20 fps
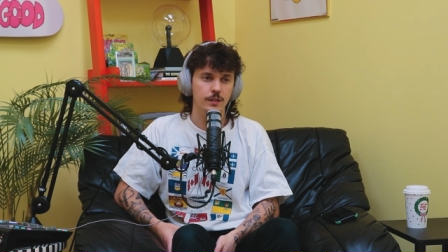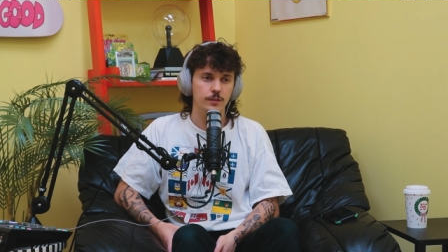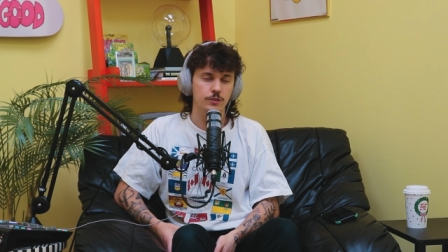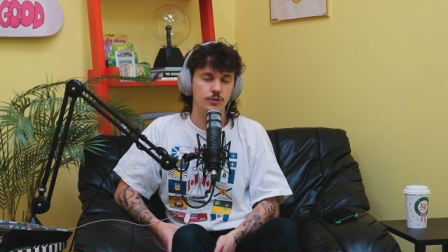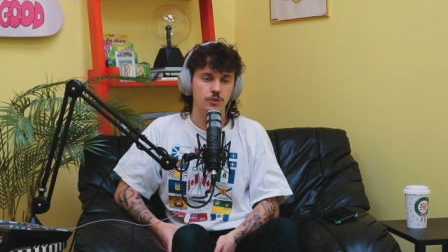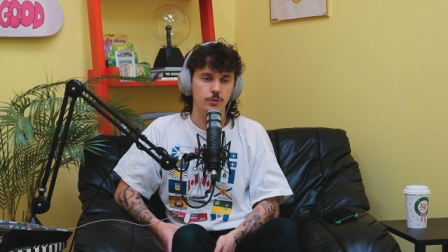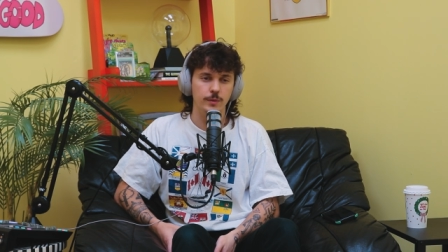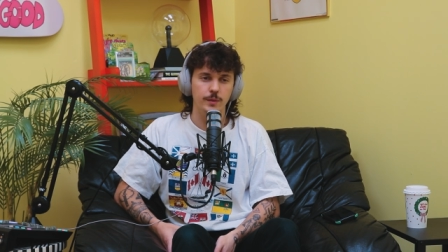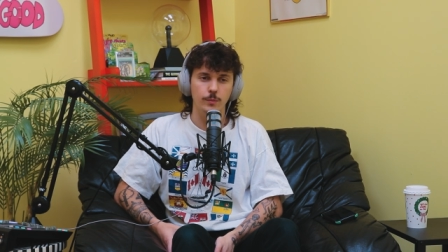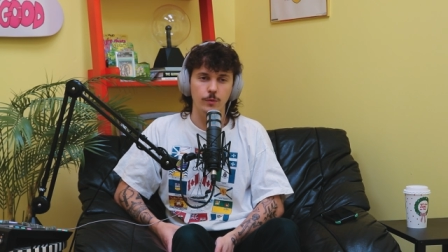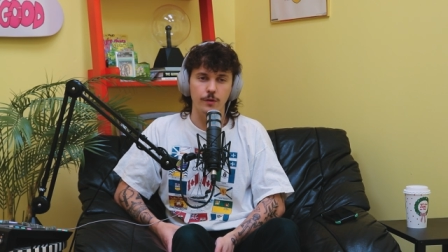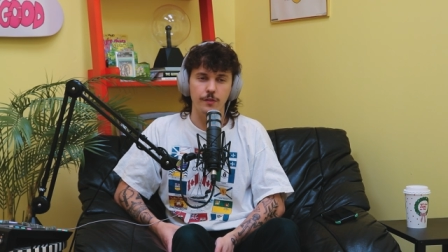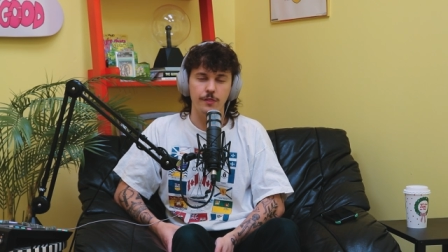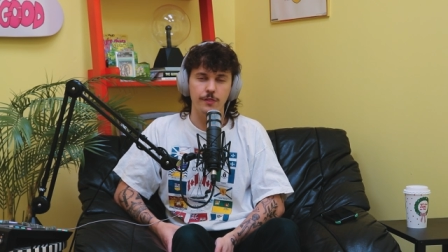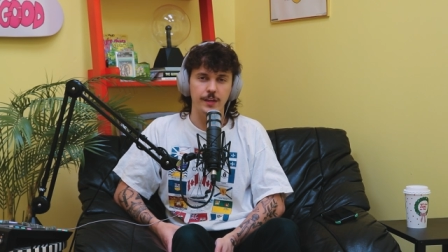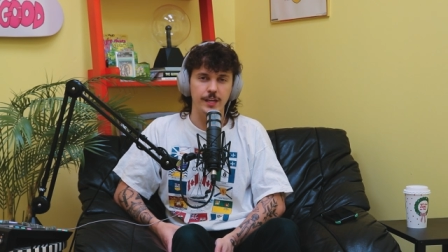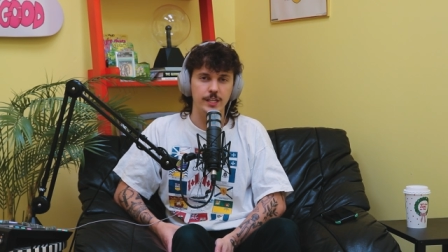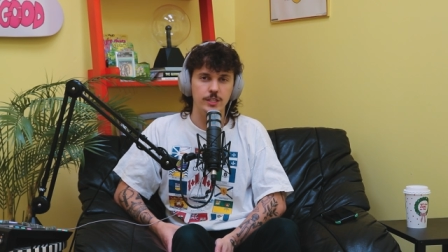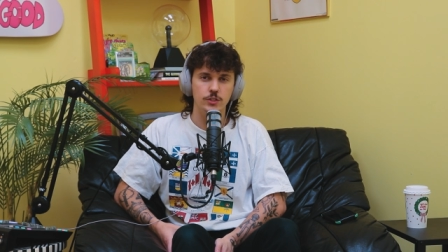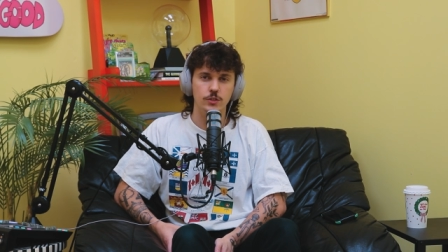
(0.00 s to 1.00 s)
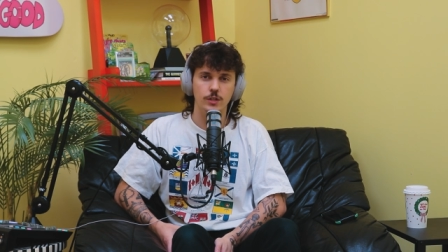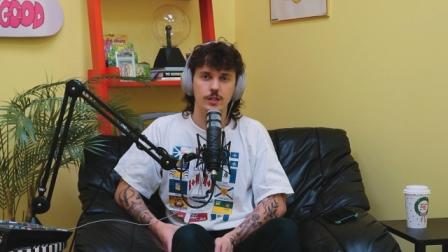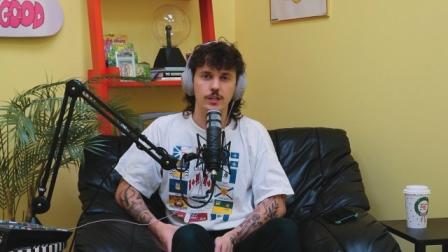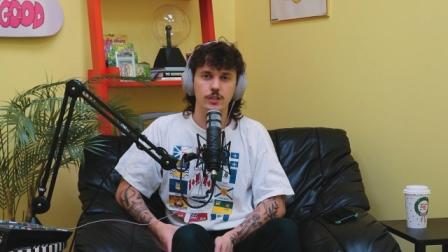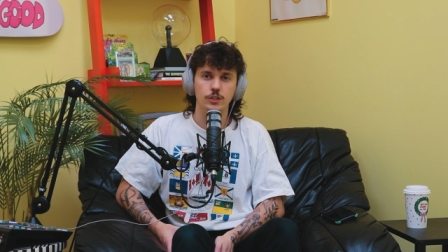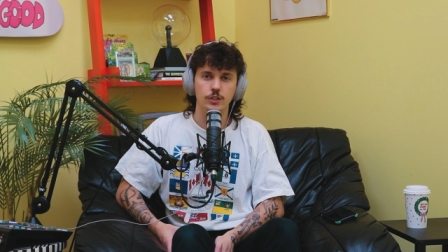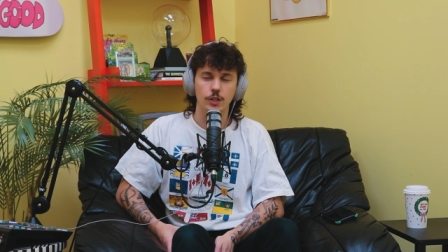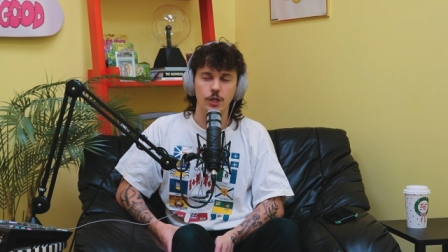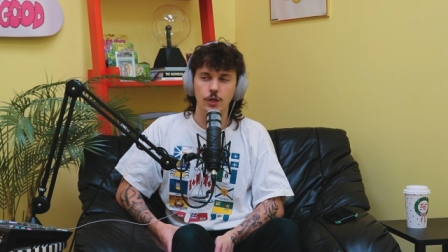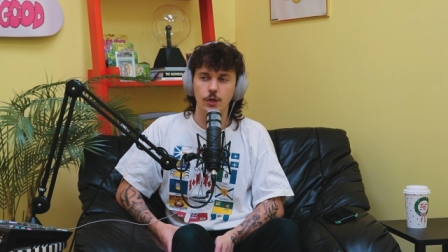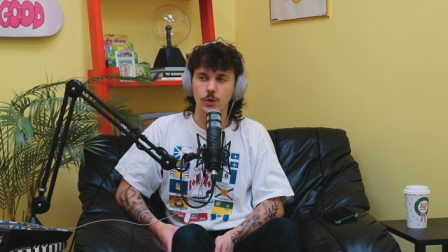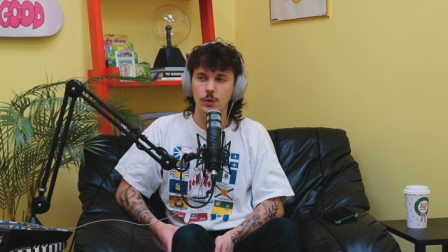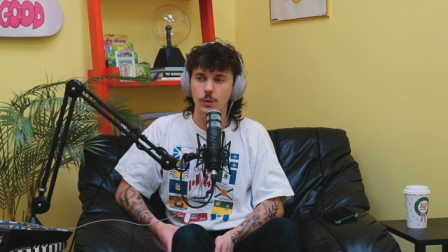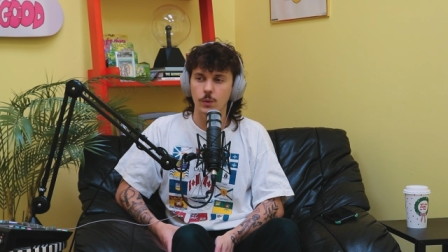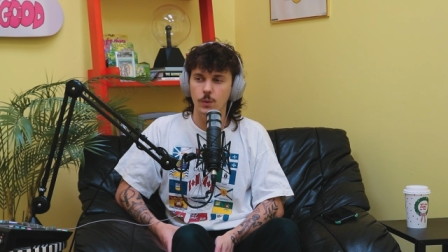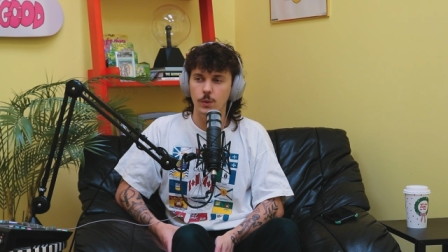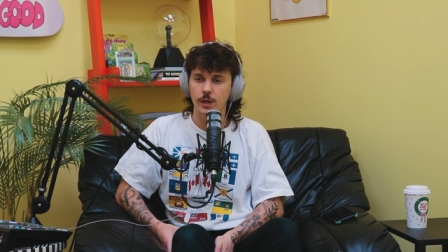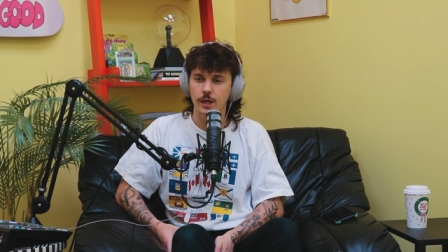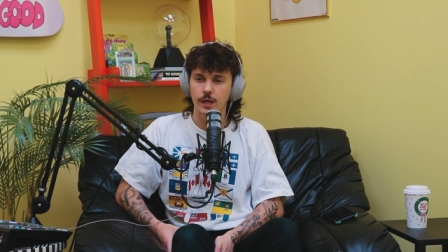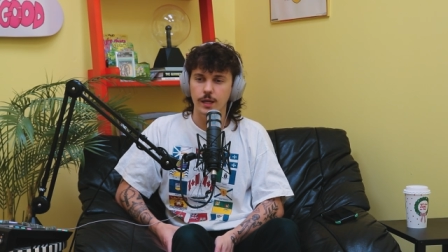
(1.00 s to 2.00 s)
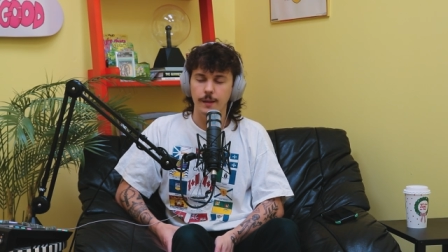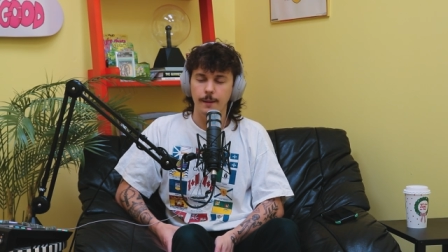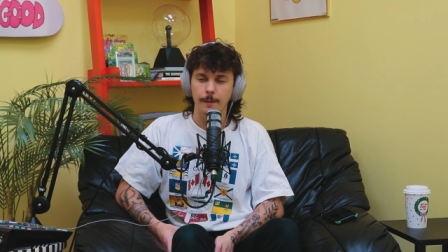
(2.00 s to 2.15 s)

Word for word: There's so many more things you can do.